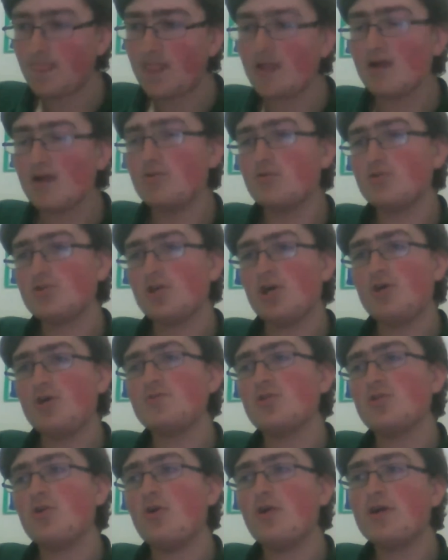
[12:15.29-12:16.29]
It also helps a
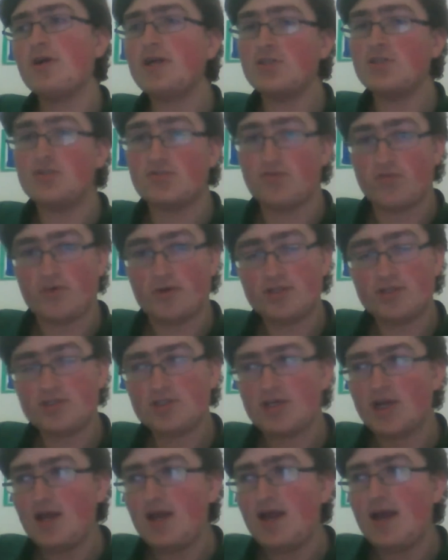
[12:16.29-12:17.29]
lot against Druids,
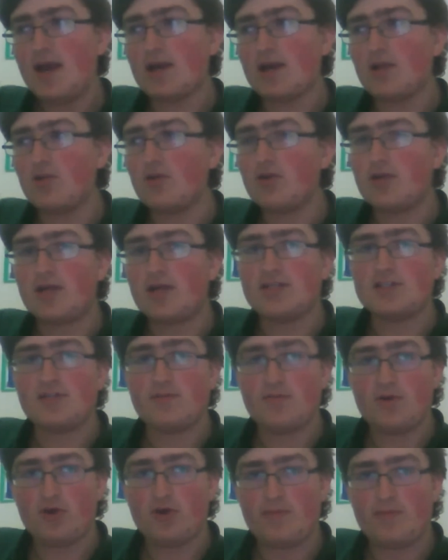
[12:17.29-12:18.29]
and a lot against the
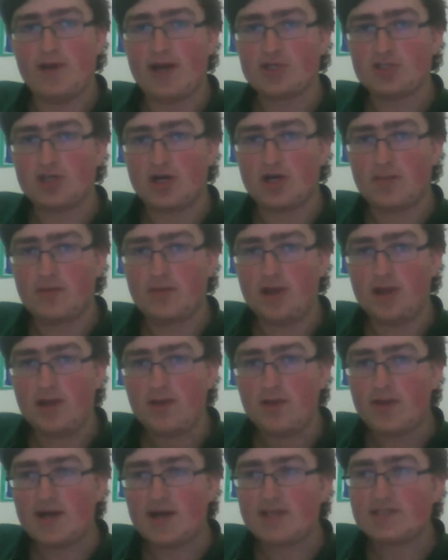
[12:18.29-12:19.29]
mirror matchup.
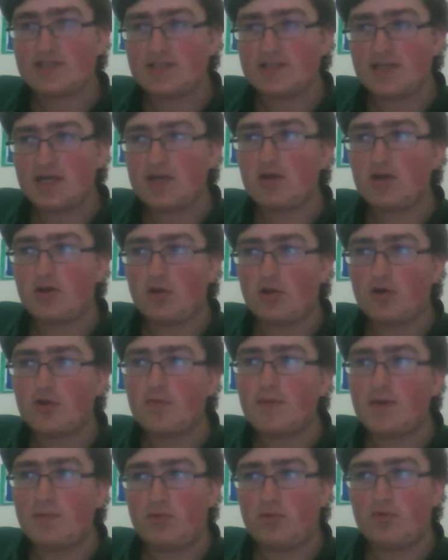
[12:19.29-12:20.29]
But as I said, a lot of
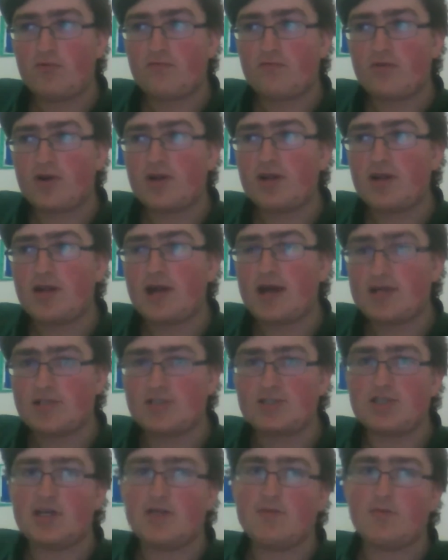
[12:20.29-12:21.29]
people would run it as a
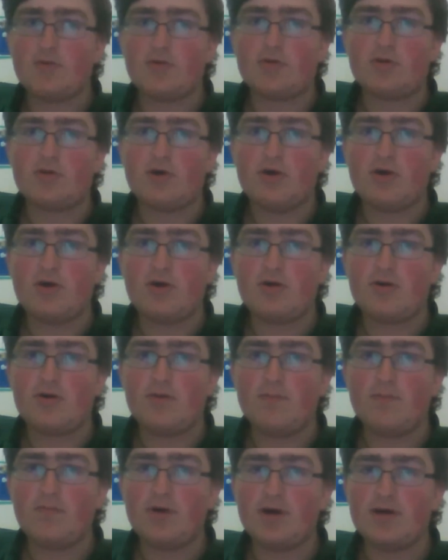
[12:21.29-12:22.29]
sideboard card,
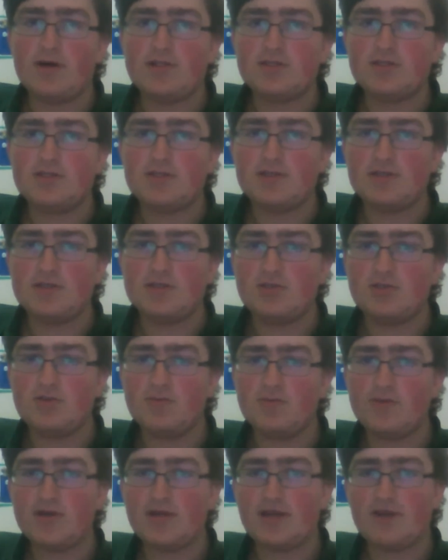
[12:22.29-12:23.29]
but
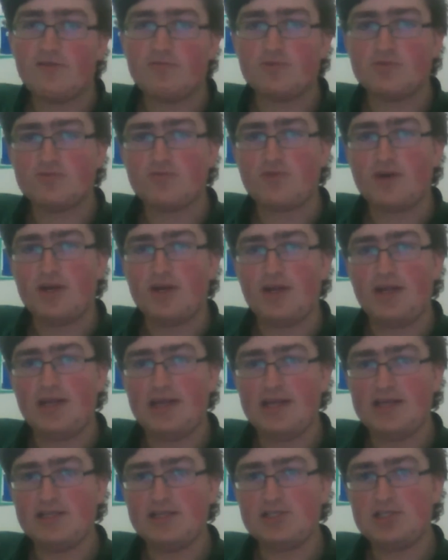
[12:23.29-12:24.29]
Dominic was running
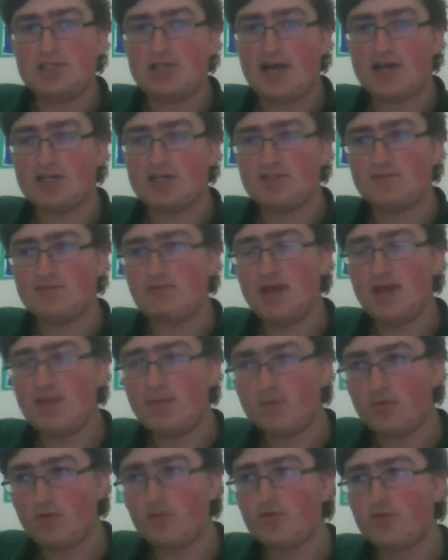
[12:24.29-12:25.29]
it as main
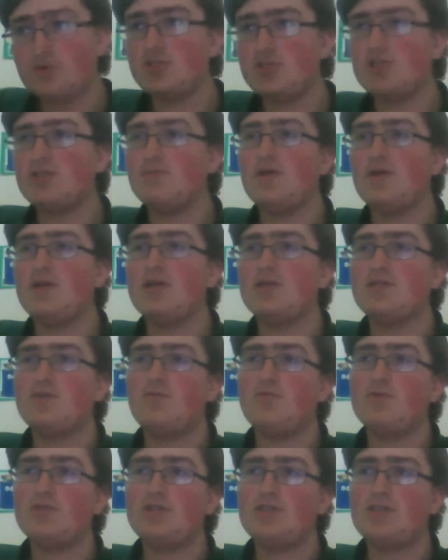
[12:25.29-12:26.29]
board just because he
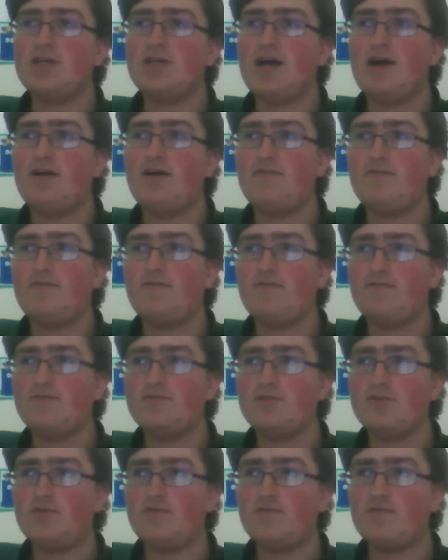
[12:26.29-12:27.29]
wanted to have
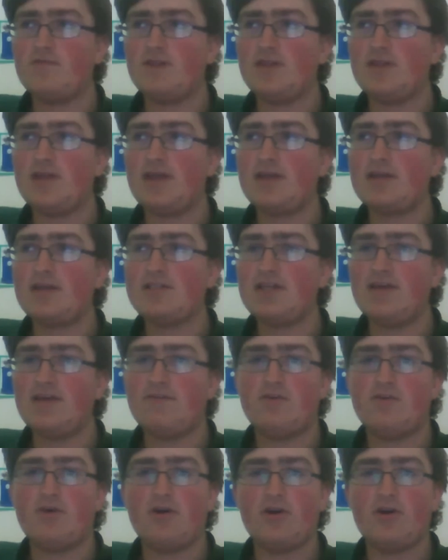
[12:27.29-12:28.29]
sort of a like safe
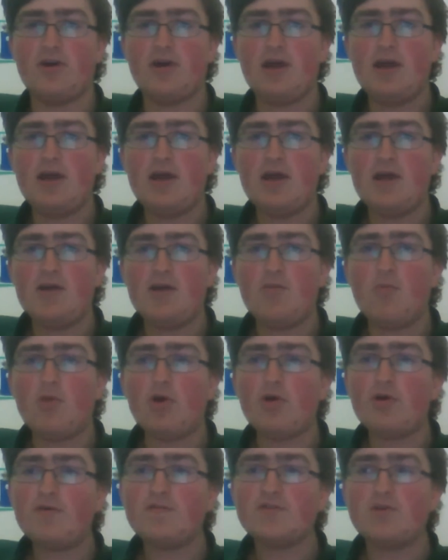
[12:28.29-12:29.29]
card.
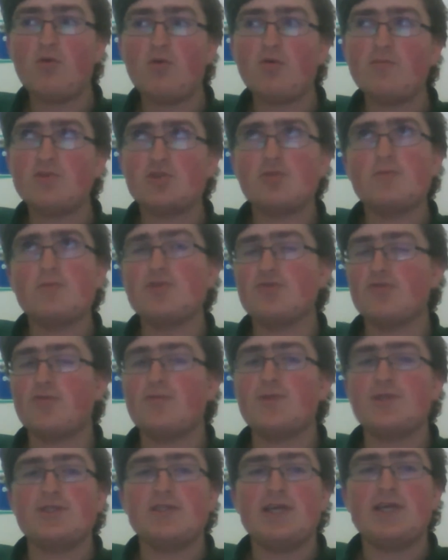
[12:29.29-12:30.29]
1-ofs you will almost always draw with
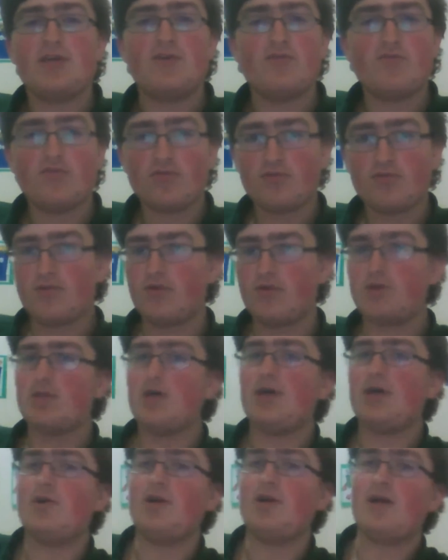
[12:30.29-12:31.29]
this deck. You draw through your
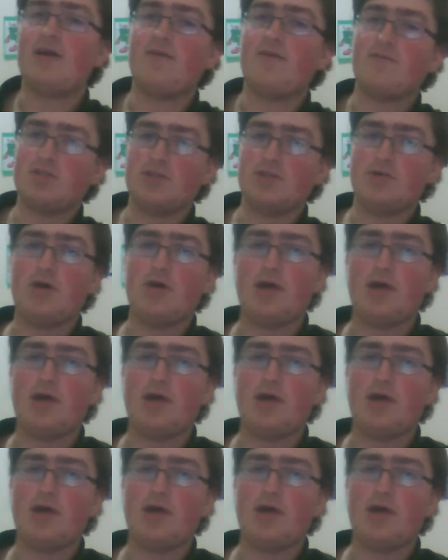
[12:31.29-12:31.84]
entire deck every single game.